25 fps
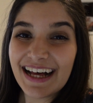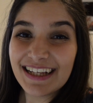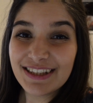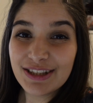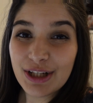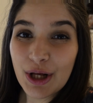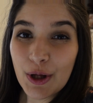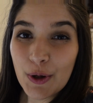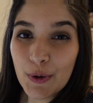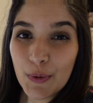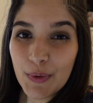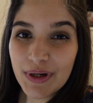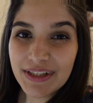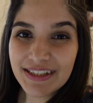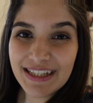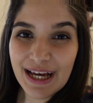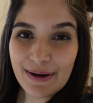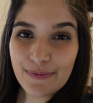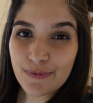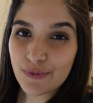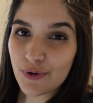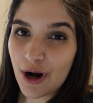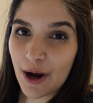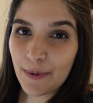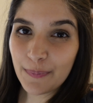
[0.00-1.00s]
As always,
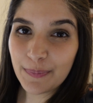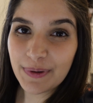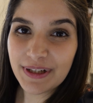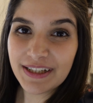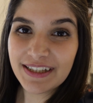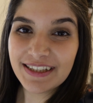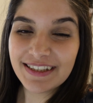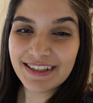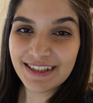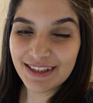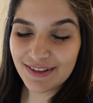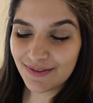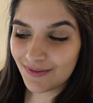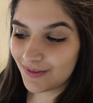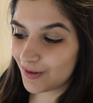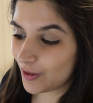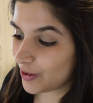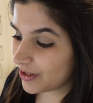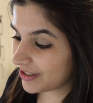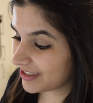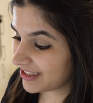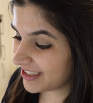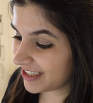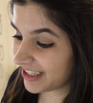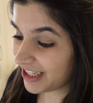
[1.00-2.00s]
I'm wrapping this
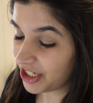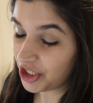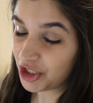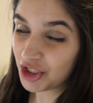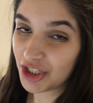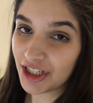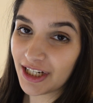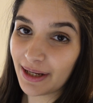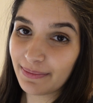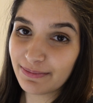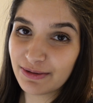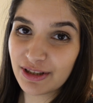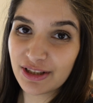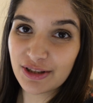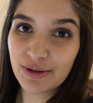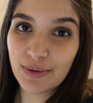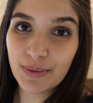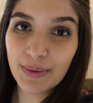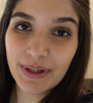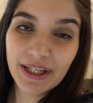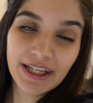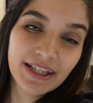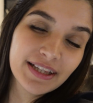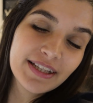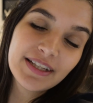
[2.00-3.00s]
vlog in the kitchen. I'm just
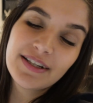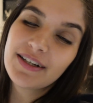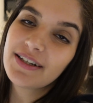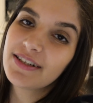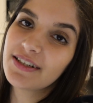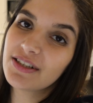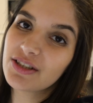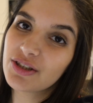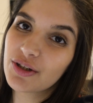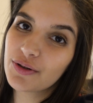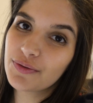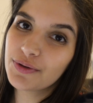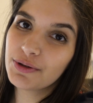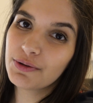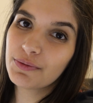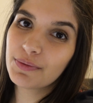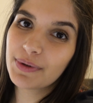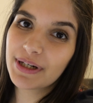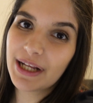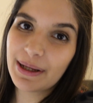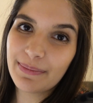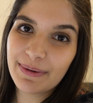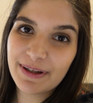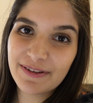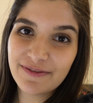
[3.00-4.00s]
quickly gonna show you
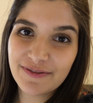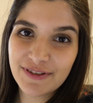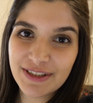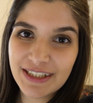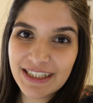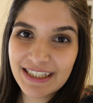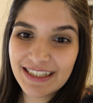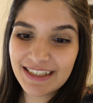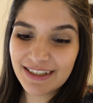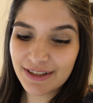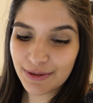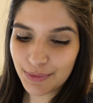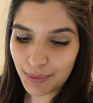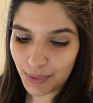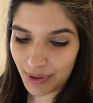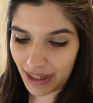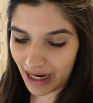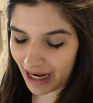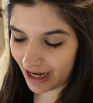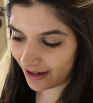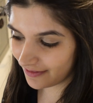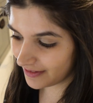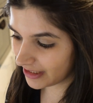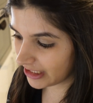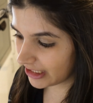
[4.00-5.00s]
what I made for dinner. We're
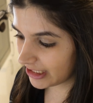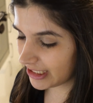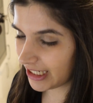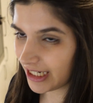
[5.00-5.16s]
having